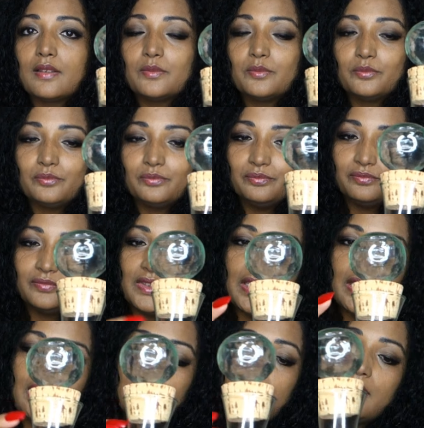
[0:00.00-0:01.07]

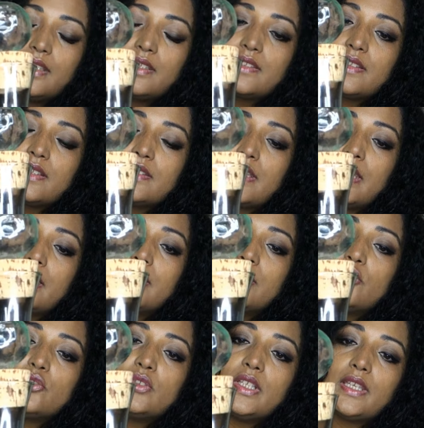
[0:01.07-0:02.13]
It's
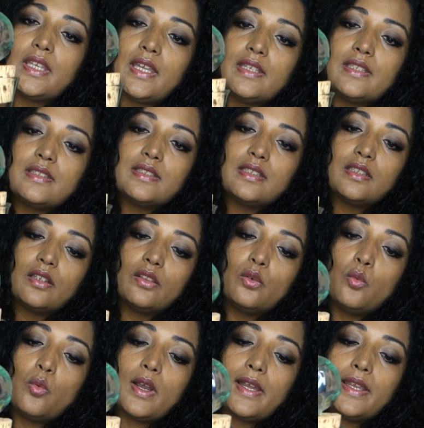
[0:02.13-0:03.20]
exactly to decanting the
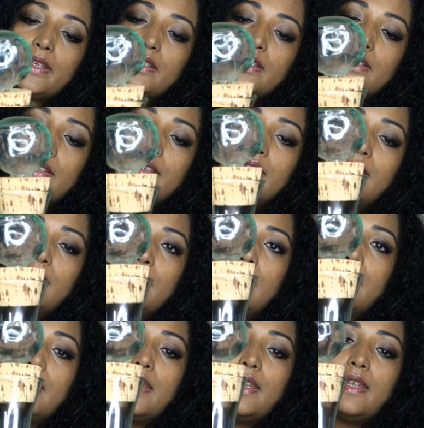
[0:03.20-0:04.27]
wine,
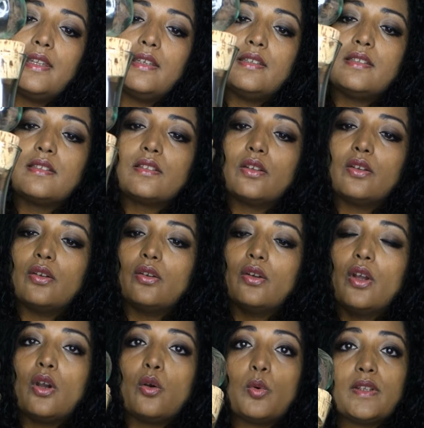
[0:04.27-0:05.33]
and
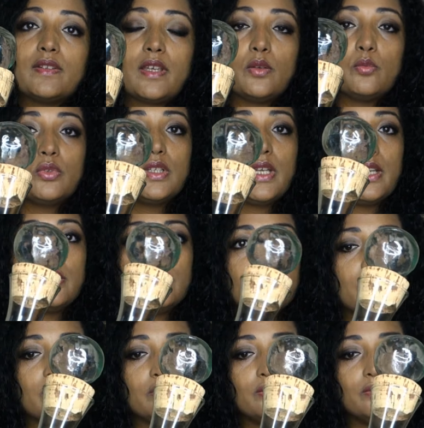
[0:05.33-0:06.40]
what I would like
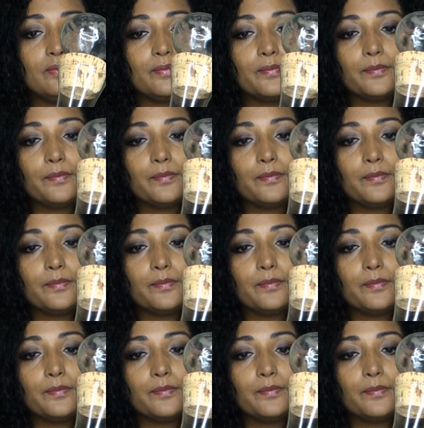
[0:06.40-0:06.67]
to do